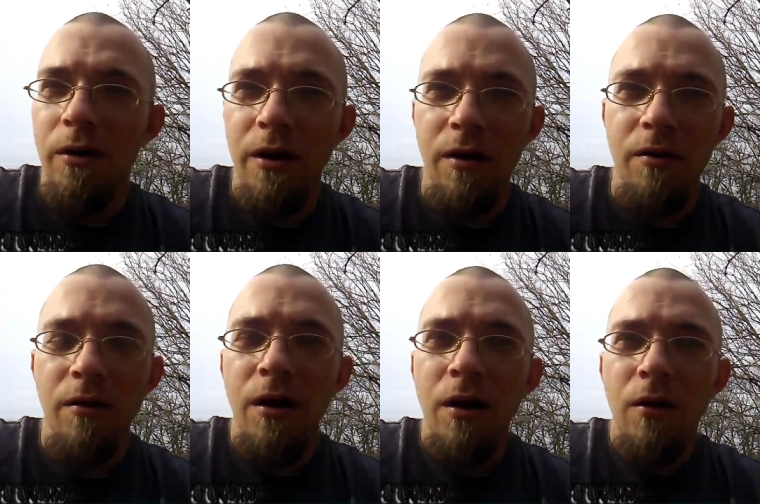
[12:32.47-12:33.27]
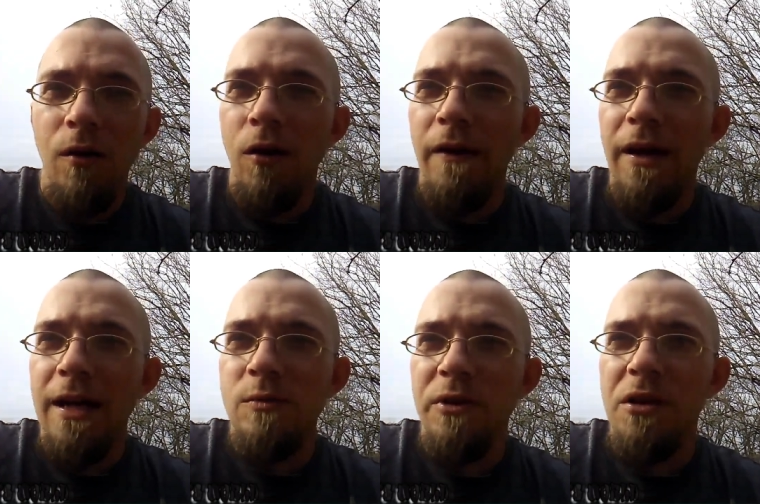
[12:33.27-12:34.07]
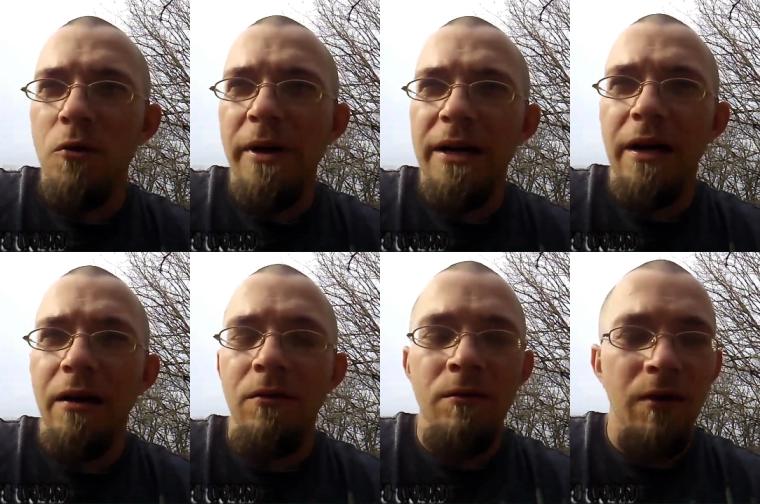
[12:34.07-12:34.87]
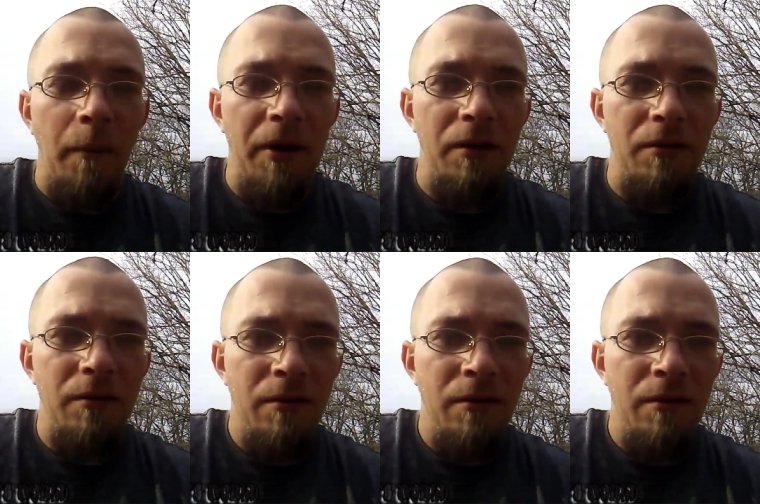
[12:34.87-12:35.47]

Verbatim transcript: and all that as we go back down. I mean,